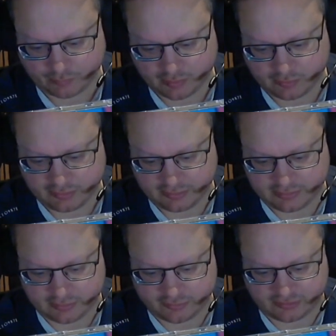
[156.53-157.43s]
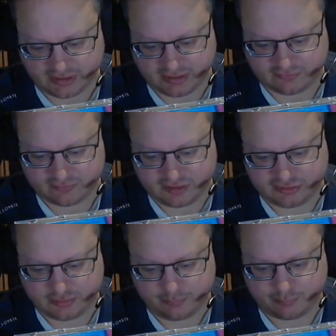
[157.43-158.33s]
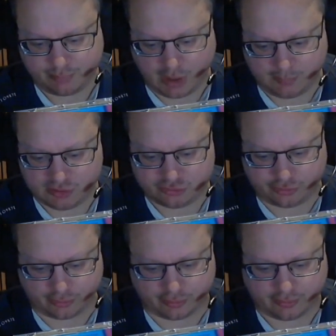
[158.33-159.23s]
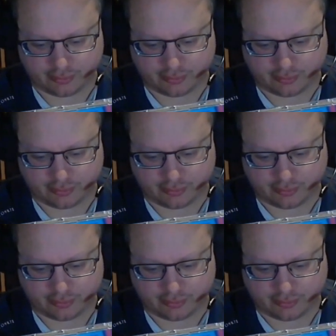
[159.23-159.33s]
And then there is Envision Publisher.